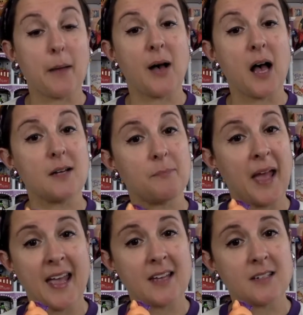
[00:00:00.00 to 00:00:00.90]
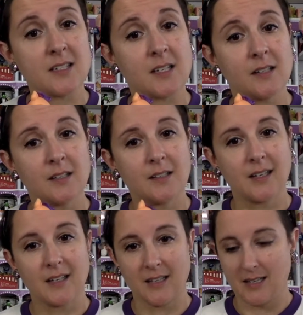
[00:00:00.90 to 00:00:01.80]
on pant
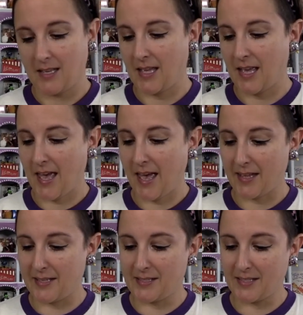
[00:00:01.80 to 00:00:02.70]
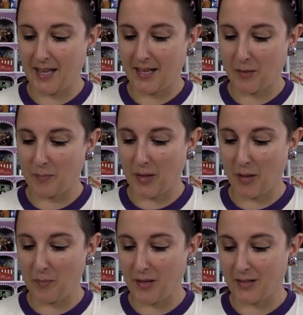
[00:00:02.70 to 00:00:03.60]
it has like a
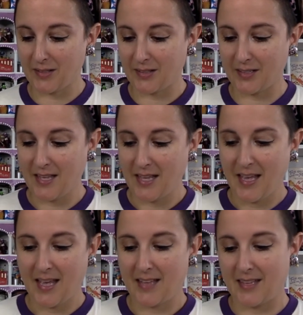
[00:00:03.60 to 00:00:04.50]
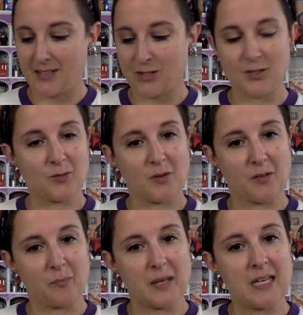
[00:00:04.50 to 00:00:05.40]
belt buckle and they just sort
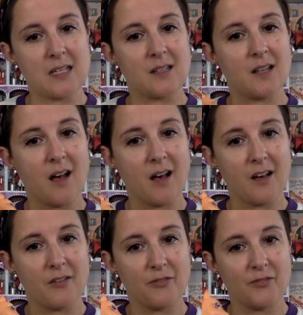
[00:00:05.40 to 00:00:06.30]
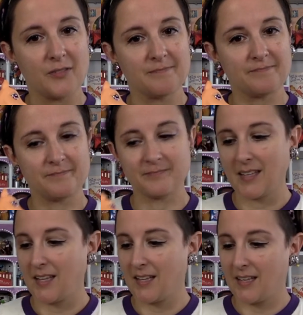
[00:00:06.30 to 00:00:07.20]
of peel off.
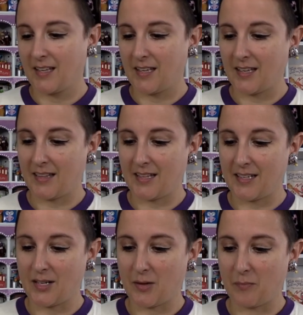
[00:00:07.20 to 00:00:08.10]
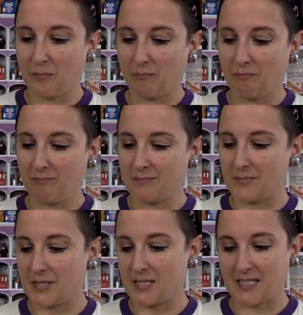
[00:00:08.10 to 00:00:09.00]
And then you
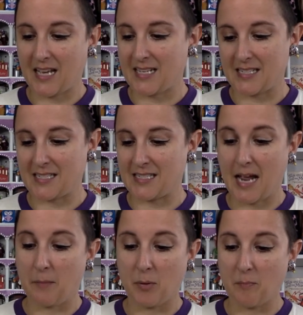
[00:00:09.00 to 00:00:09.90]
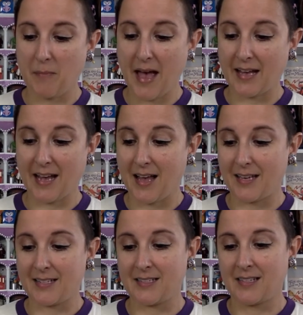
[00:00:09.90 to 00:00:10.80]
kind of snap them back
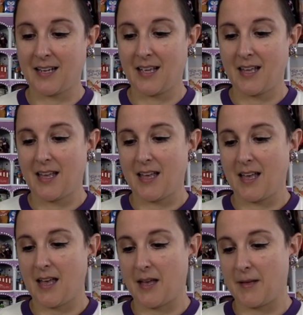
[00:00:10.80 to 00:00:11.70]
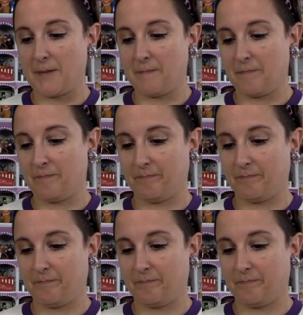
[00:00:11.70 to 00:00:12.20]
on. Um,